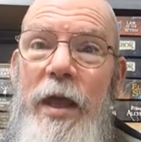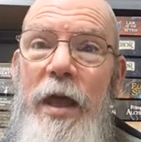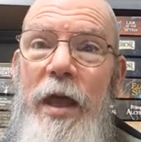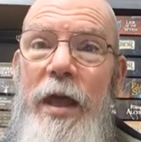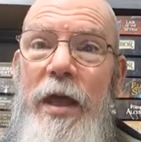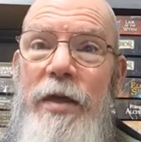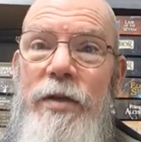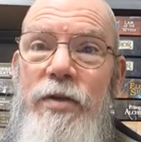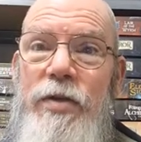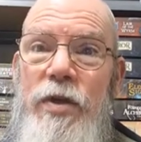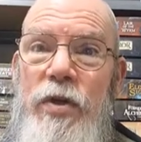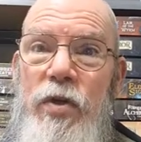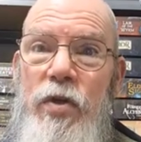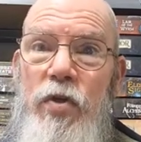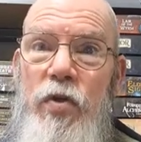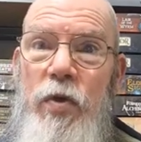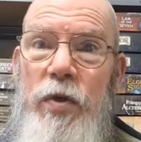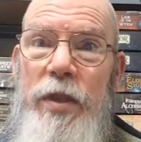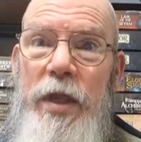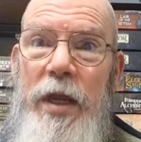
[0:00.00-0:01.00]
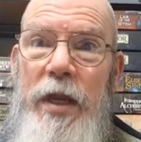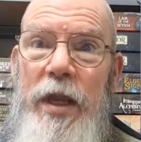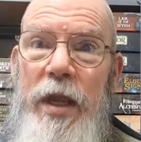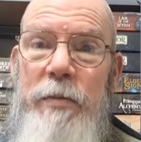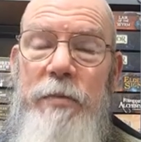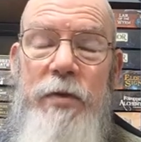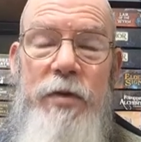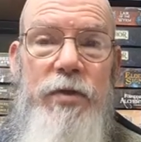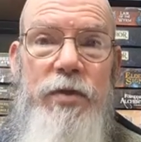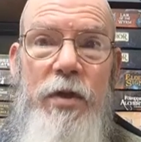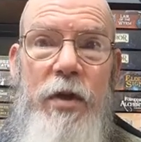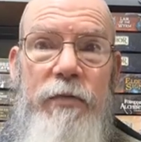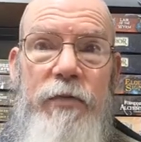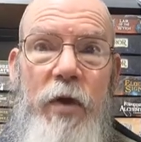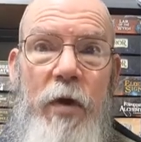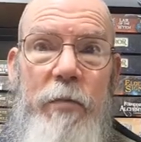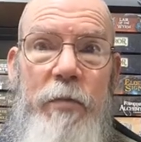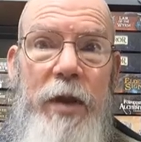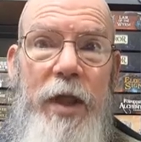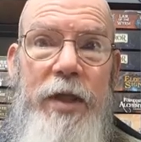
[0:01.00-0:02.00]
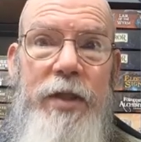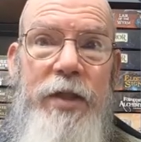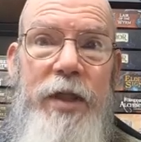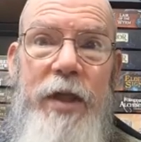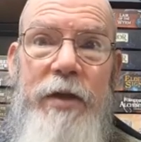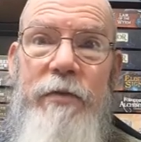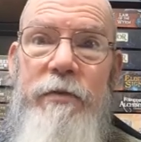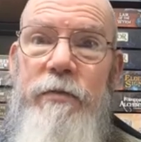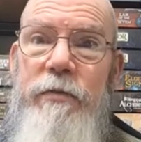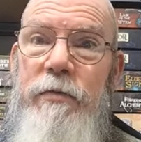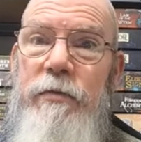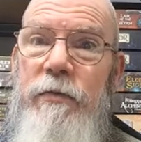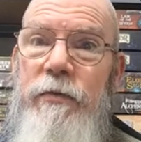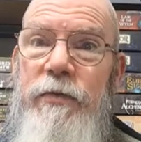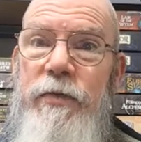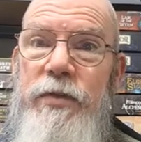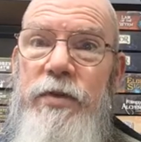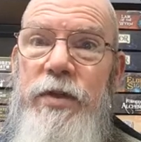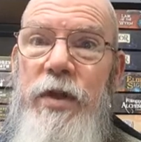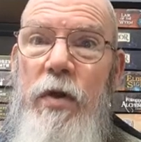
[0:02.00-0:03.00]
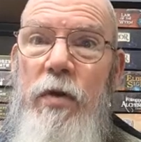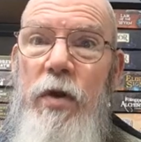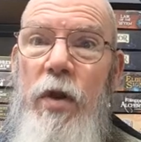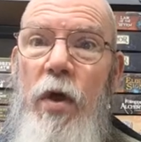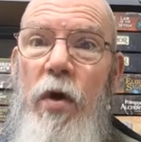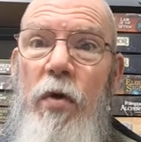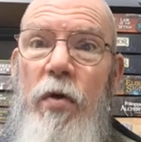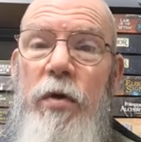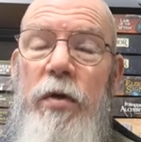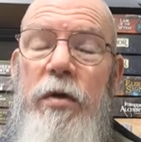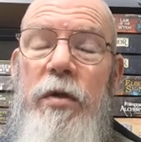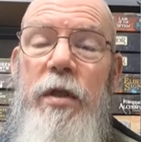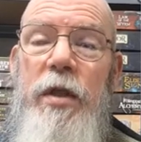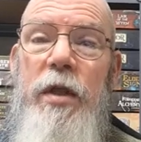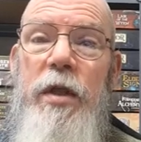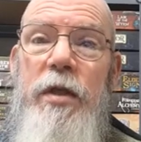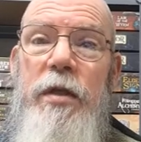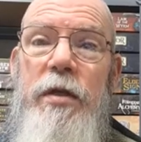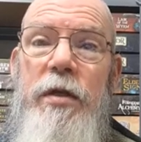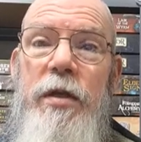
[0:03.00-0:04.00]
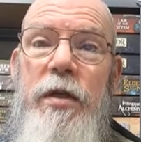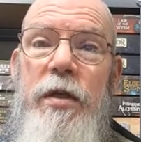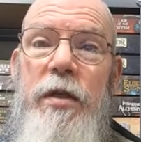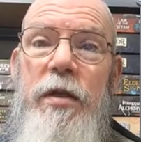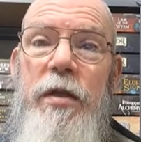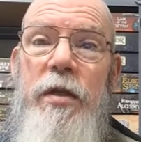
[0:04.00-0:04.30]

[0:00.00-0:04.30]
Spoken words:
has enjoyed that game, because I've not played that for so long. And